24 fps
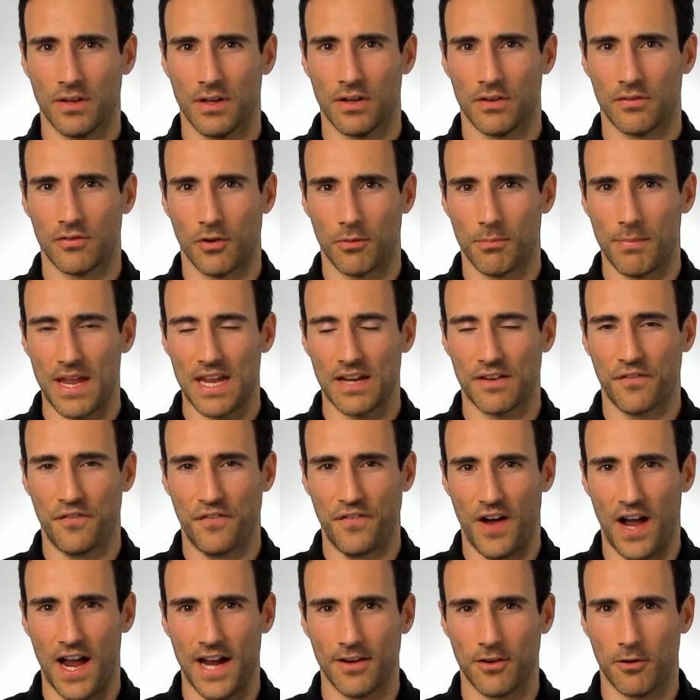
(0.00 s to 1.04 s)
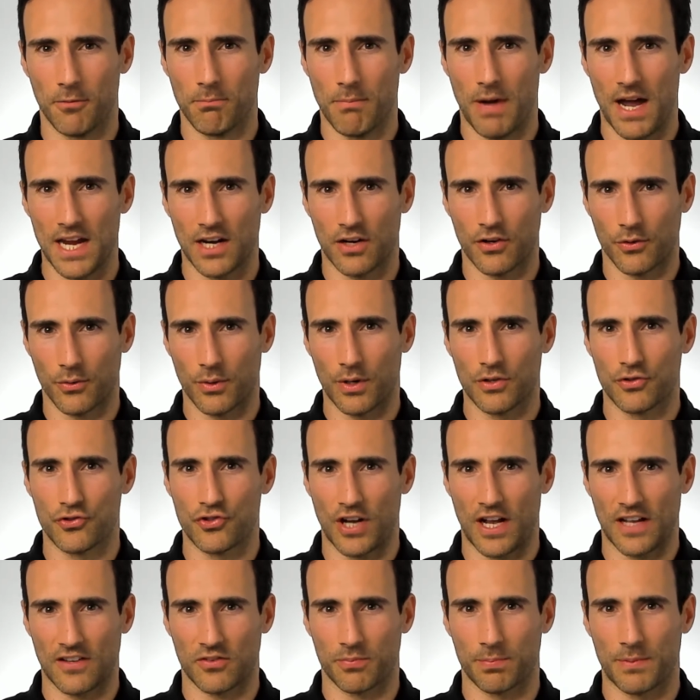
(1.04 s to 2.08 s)
so make final micro
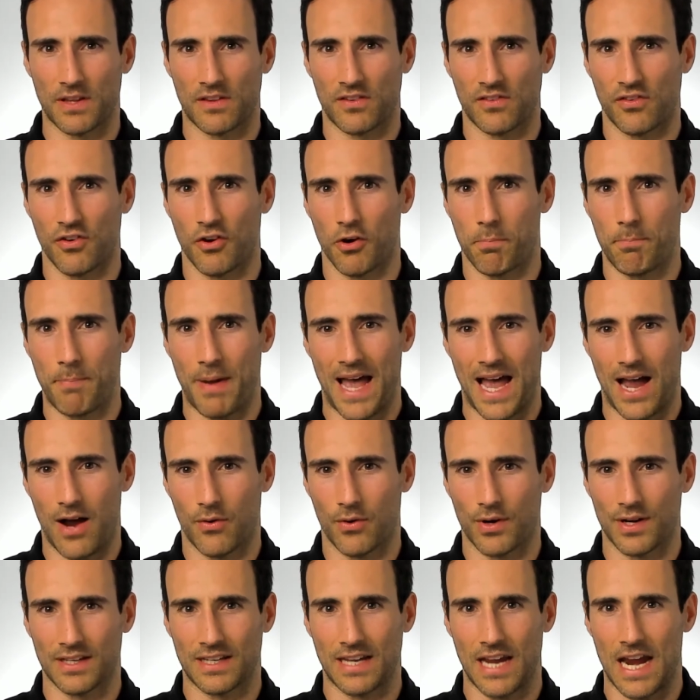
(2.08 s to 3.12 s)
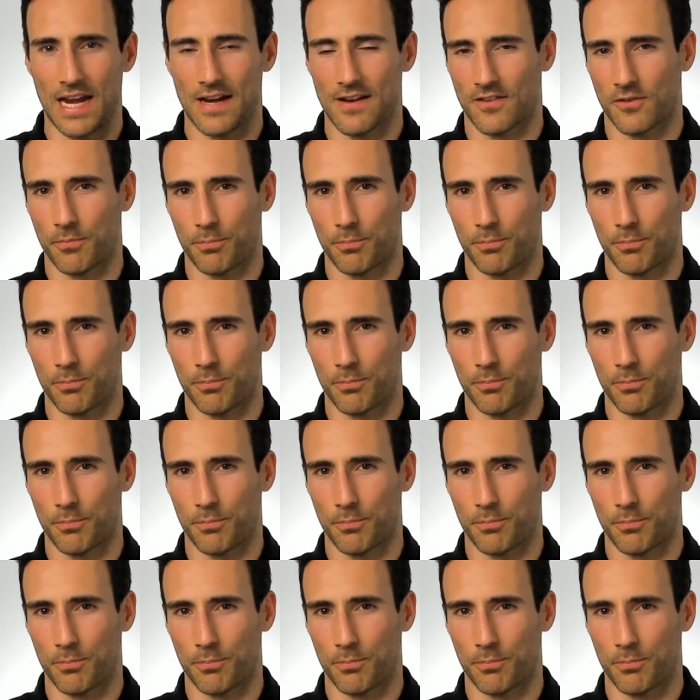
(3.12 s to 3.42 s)
adjustments to your power and cadence.